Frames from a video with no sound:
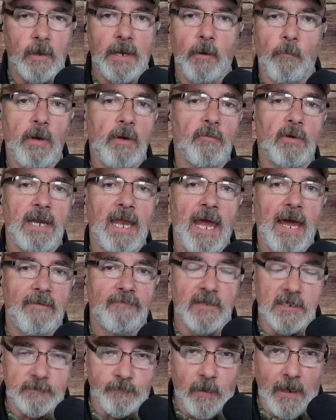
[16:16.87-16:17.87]
we wouldn't
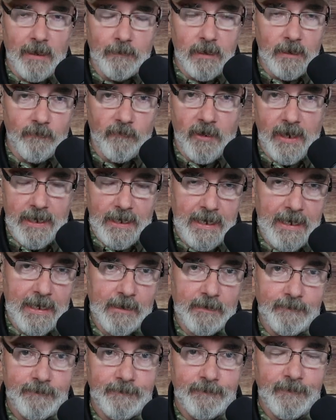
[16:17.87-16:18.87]
have this problem right
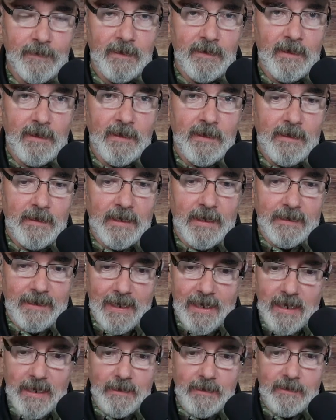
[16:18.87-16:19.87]
now.
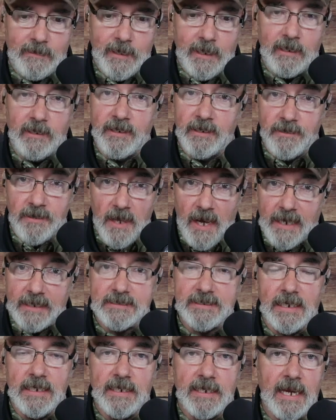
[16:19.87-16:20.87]
Again, they did not
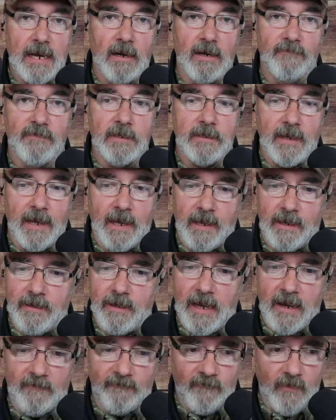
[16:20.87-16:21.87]
take care of it, and
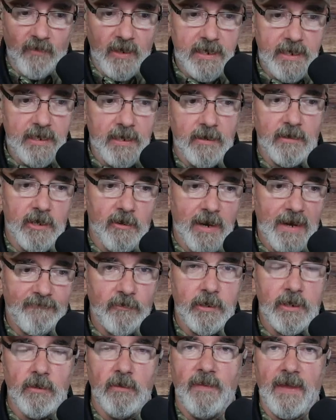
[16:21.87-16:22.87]
every year, year
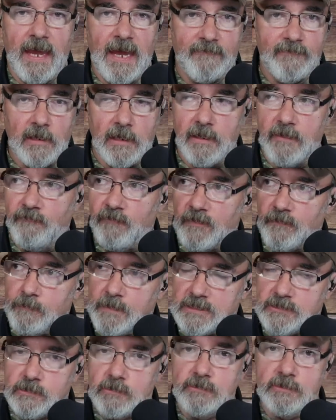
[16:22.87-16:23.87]
after year, they have to live with
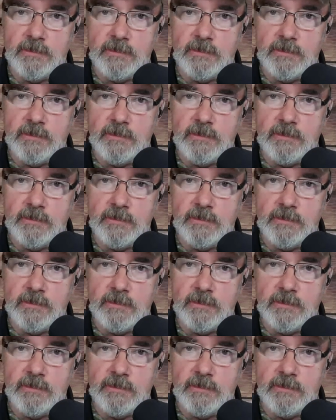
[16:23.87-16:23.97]
missiles